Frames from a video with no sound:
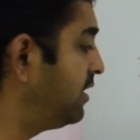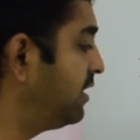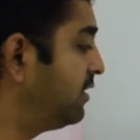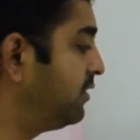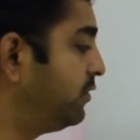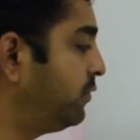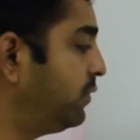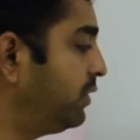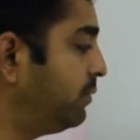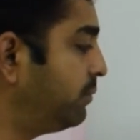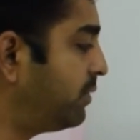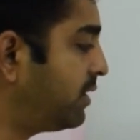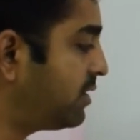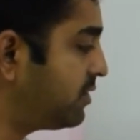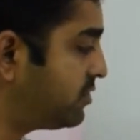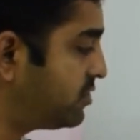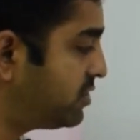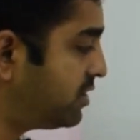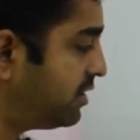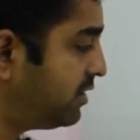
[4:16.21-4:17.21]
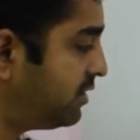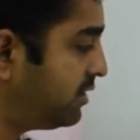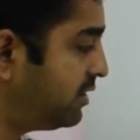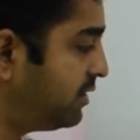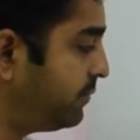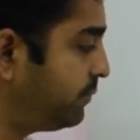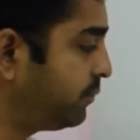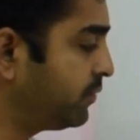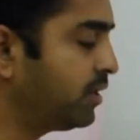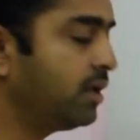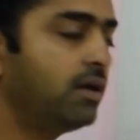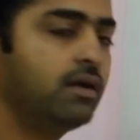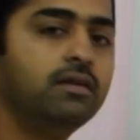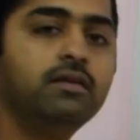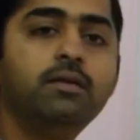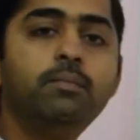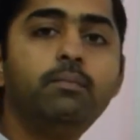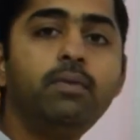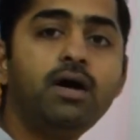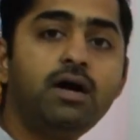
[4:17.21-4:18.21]
During partiality the
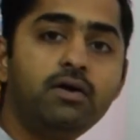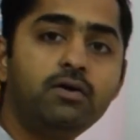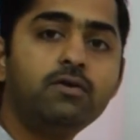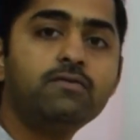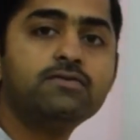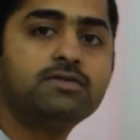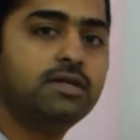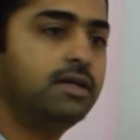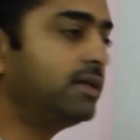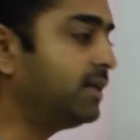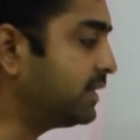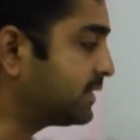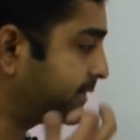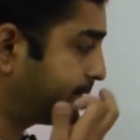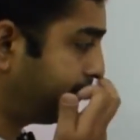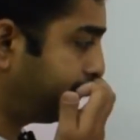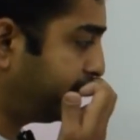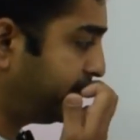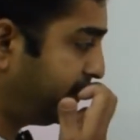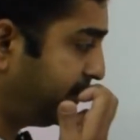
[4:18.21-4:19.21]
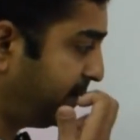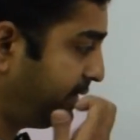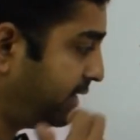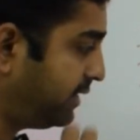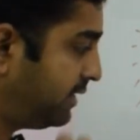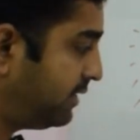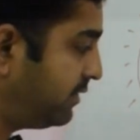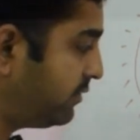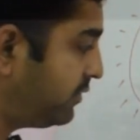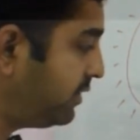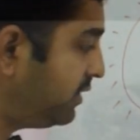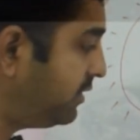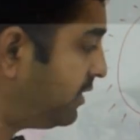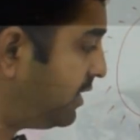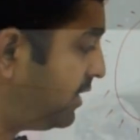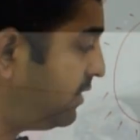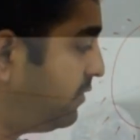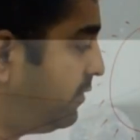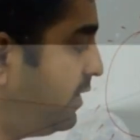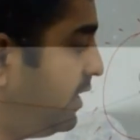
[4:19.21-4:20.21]
part of sun gets covered, and during the
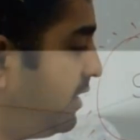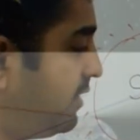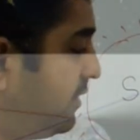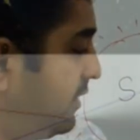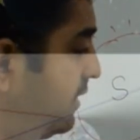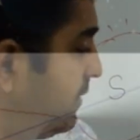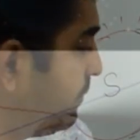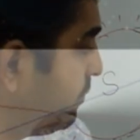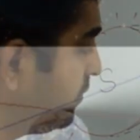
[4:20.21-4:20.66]
annularity